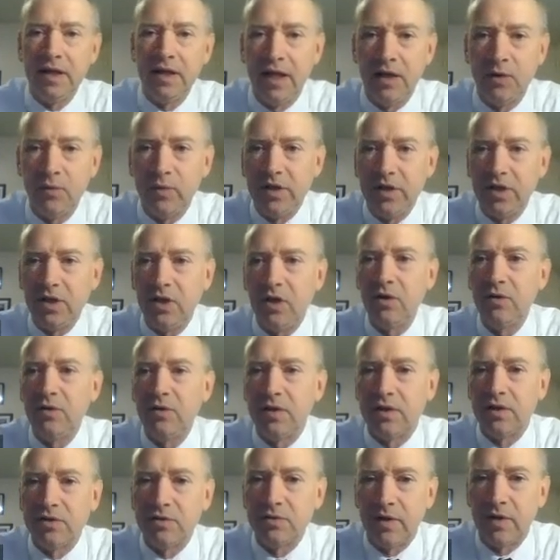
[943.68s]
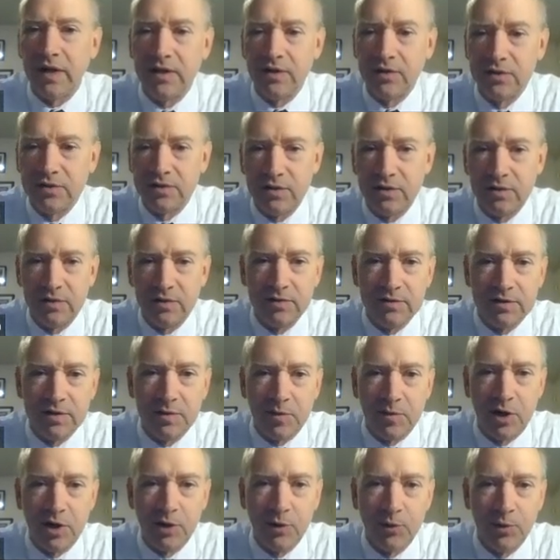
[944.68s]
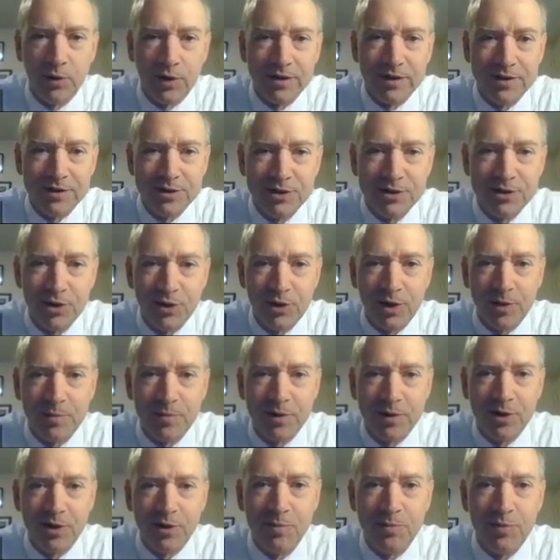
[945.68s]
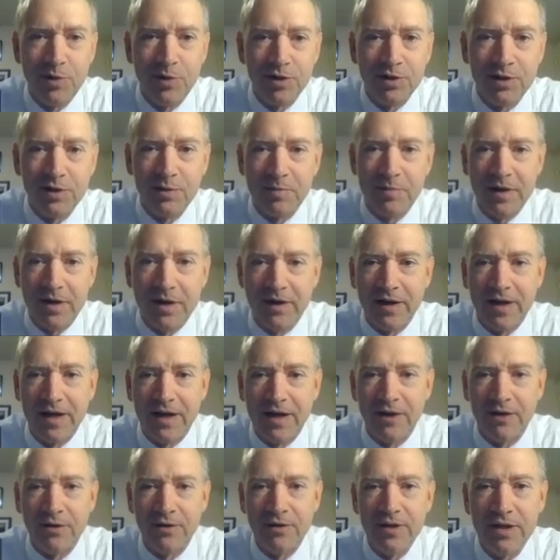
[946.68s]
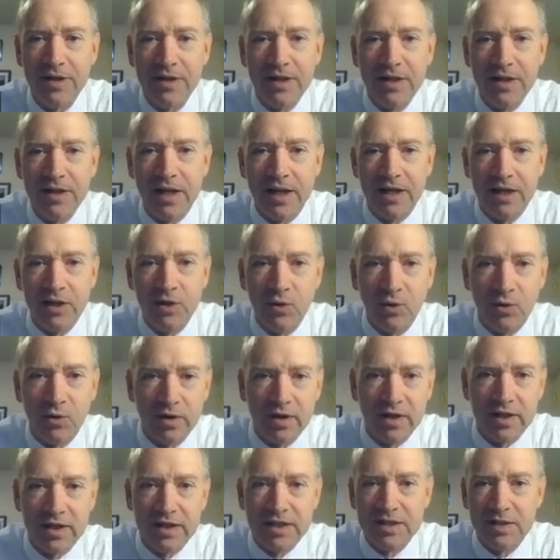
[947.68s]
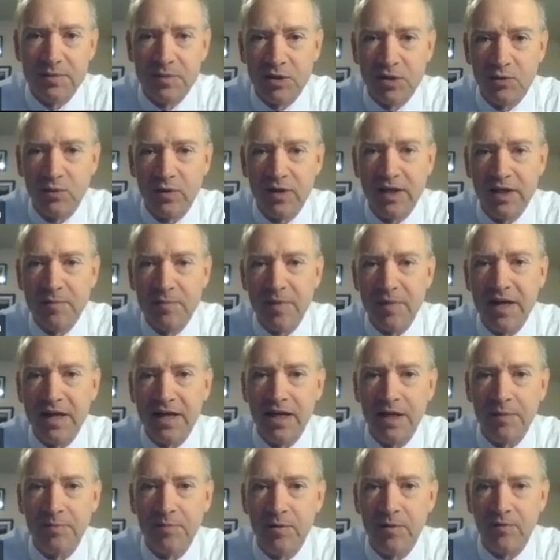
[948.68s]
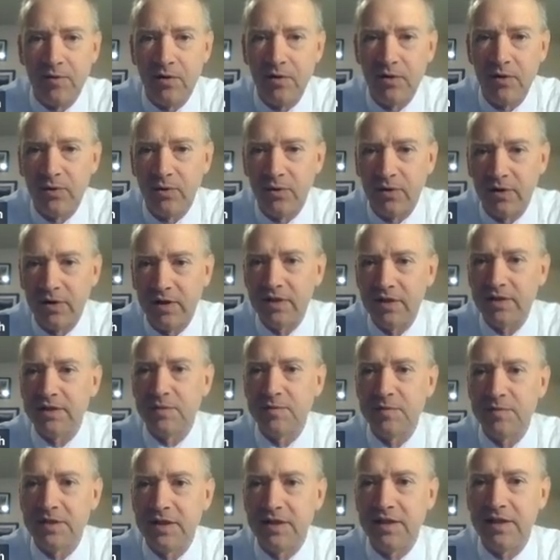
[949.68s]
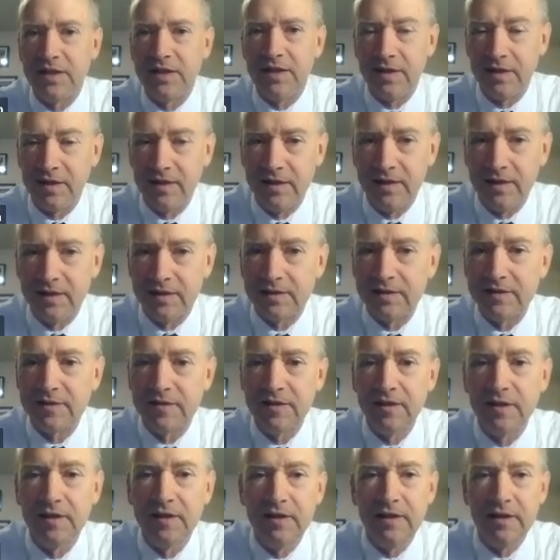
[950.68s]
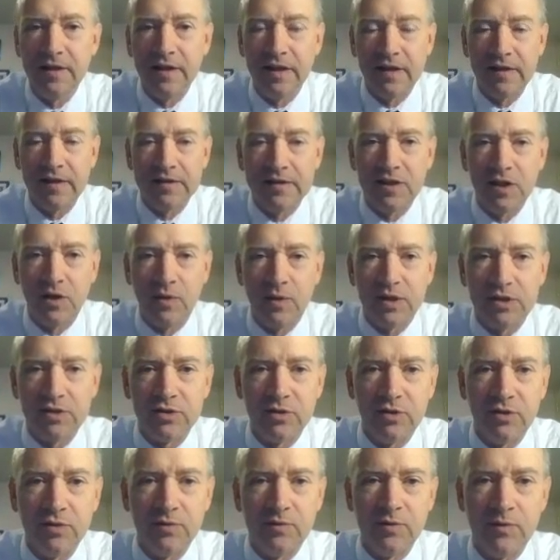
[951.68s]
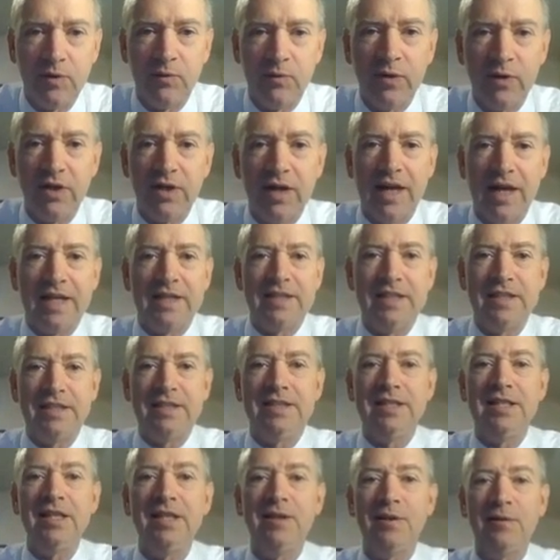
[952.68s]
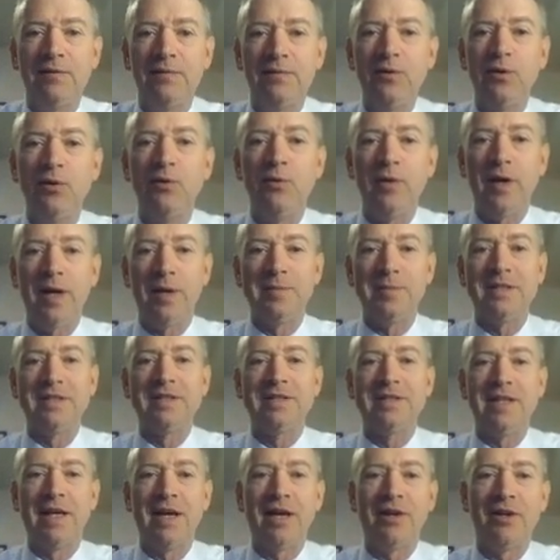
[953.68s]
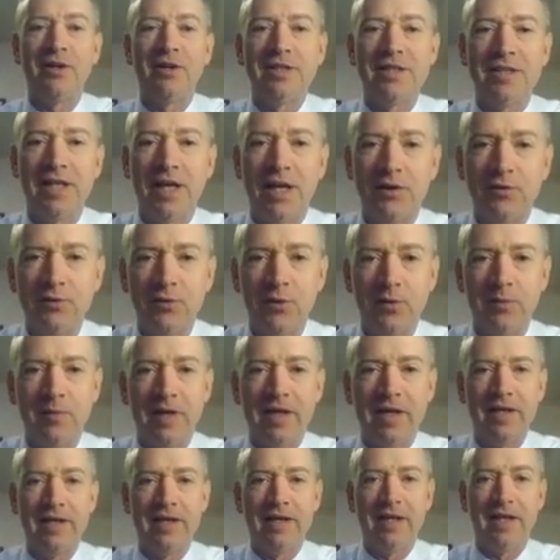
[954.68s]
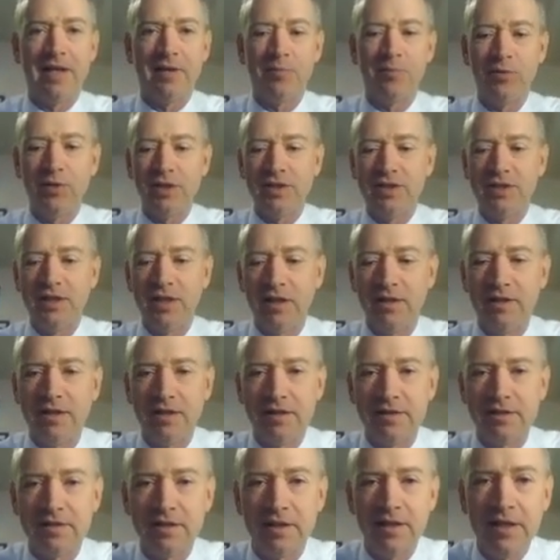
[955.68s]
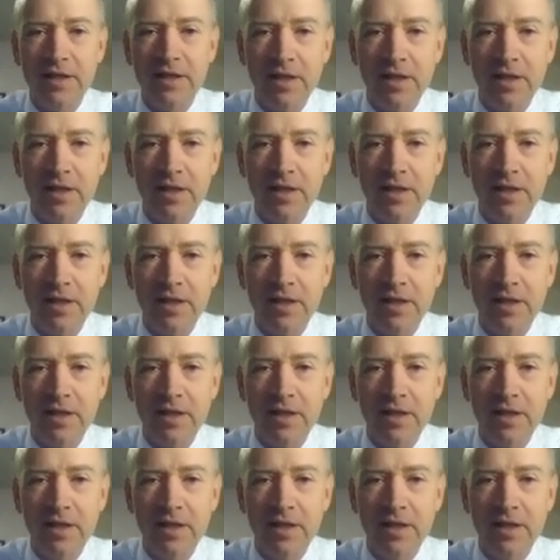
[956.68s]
And we know this, right? Here's some artwork that showed up in our book about how any organism is really made up of all the organisms that it eats and so on. So if we could actually see the food webs inside ourselves, we might again appreciate this